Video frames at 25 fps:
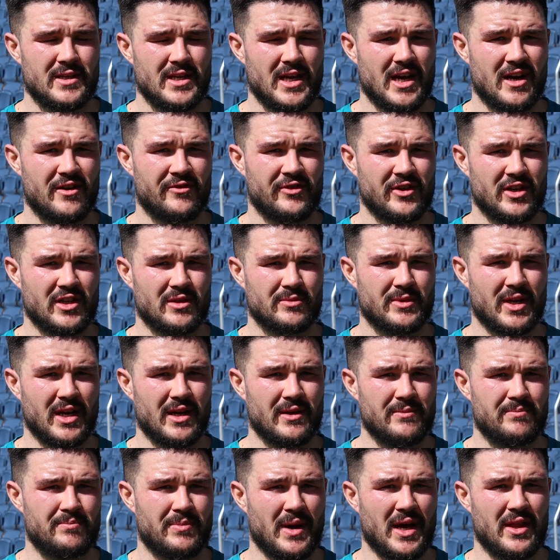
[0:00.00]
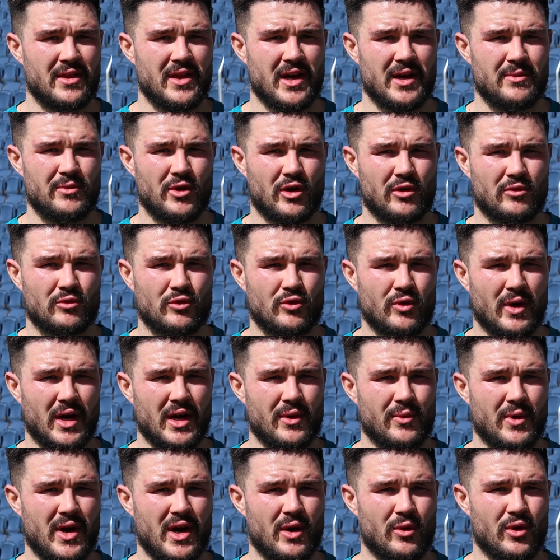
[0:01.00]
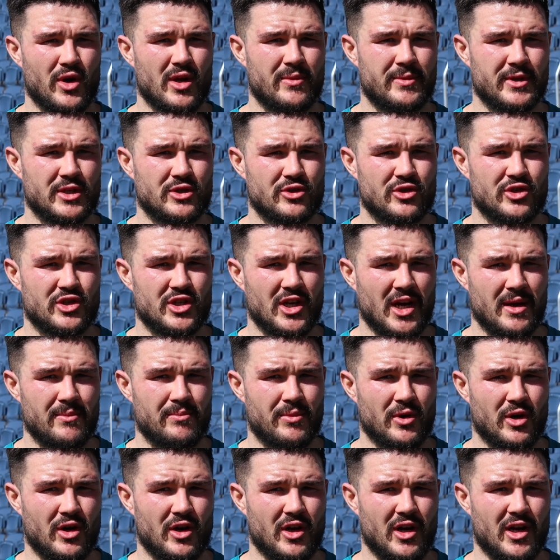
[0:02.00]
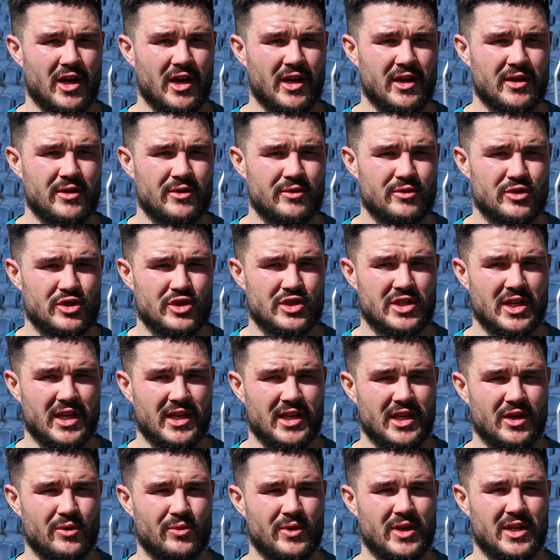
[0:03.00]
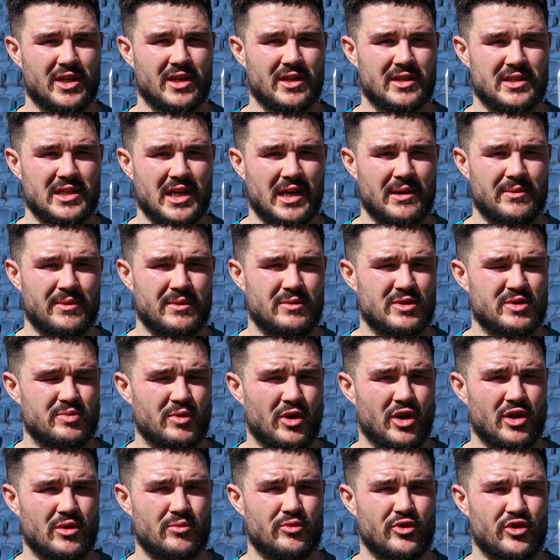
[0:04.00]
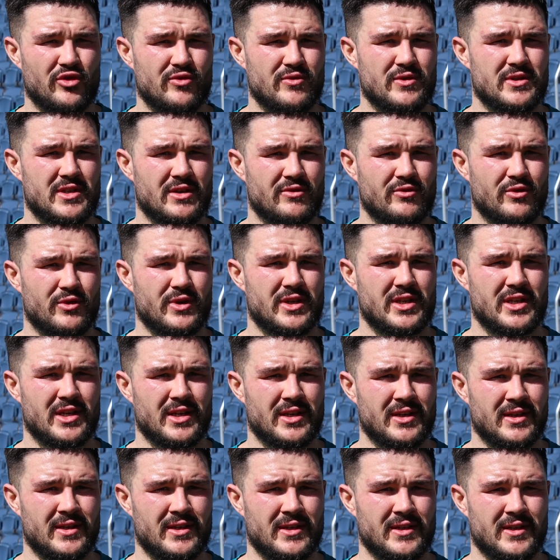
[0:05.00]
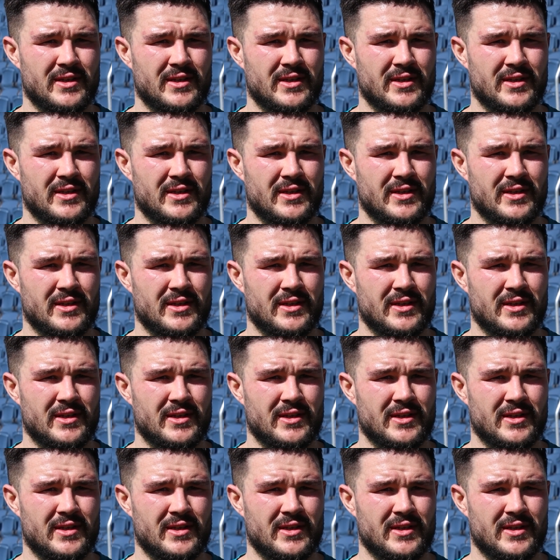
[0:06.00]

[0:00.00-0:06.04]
Yeah, I feel I'm getting back there. Not quite where I want to be just yet, but just take it a week at a time and small improvements every week.